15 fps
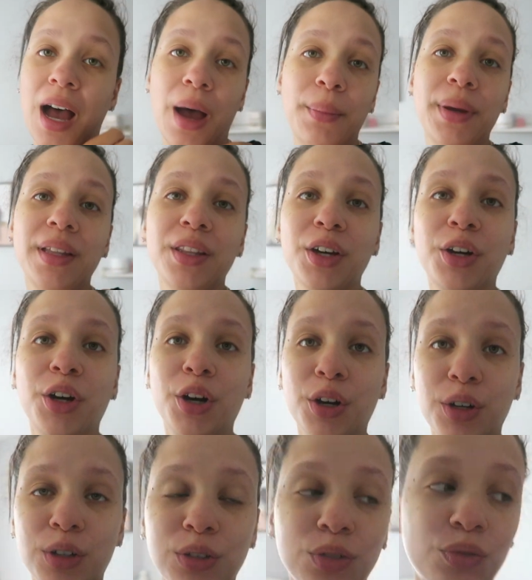I'm in the
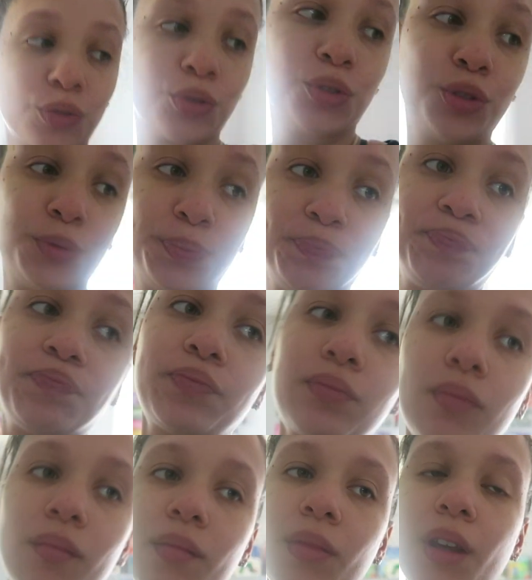girls' room
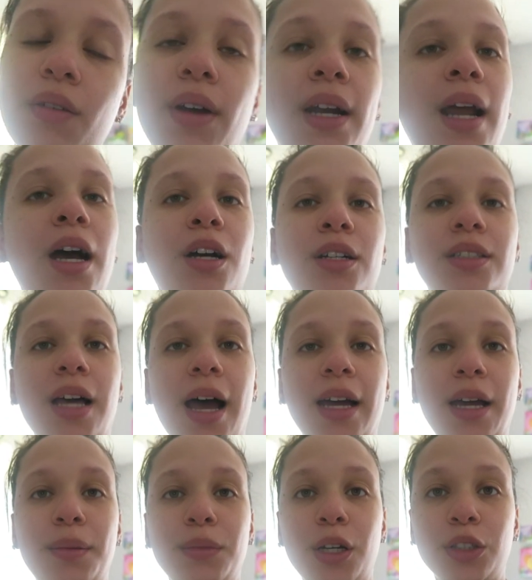right now because
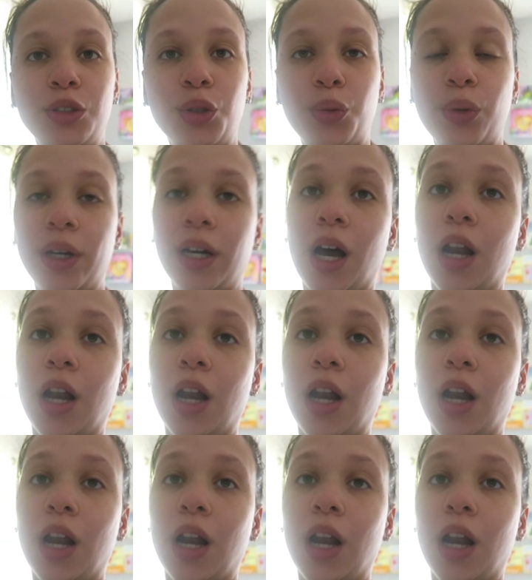I am doing